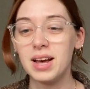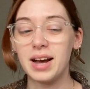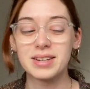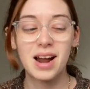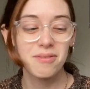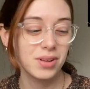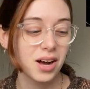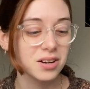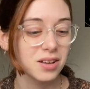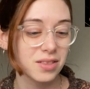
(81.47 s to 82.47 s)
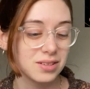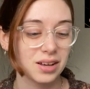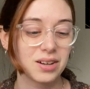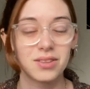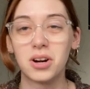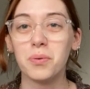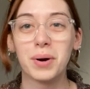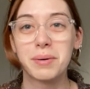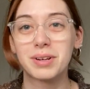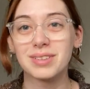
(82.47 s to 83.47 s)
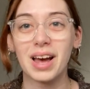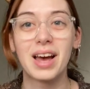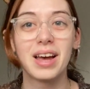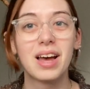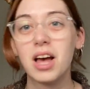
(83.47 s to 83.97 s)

I did not vlog the second and third one because I